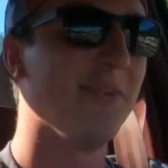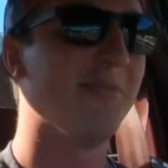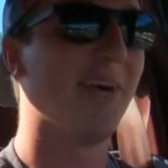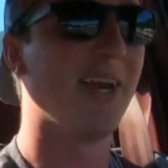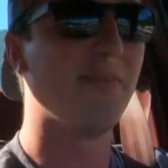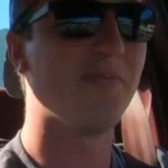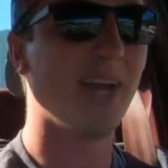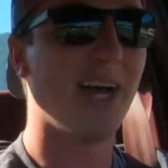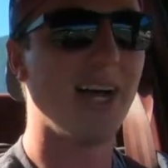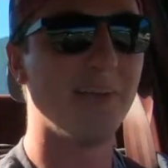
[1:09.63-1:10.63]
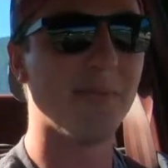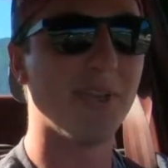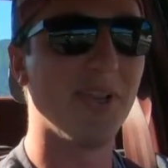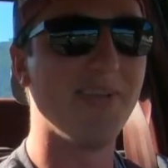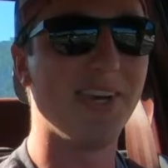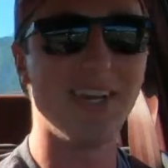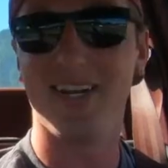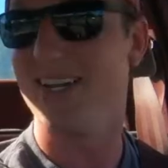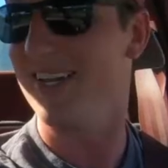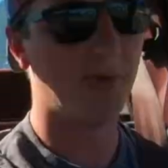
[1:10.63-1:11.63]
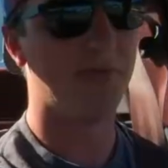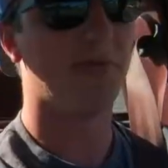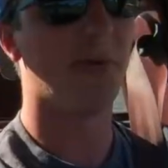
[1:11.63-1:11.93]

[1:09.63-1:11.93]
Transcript: but I am loving it. About